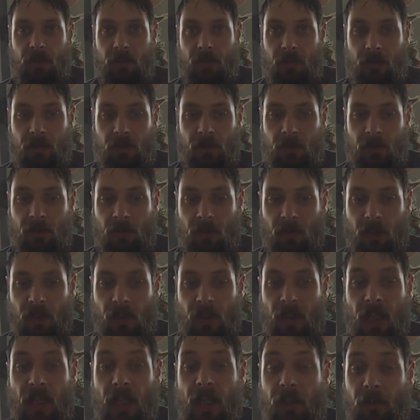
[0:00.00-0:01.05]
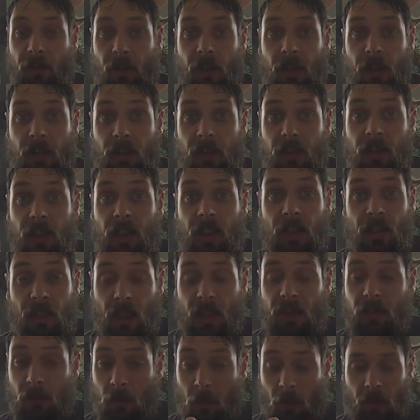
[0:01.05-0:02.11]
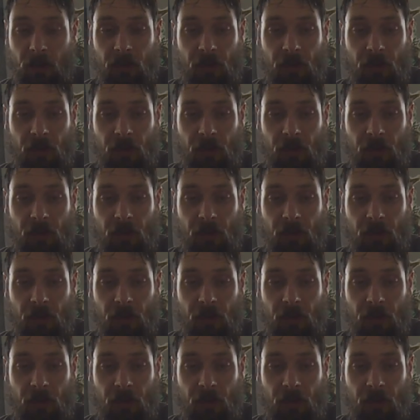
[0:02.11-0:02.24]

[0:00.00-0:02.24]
You can hear it. It's quite deep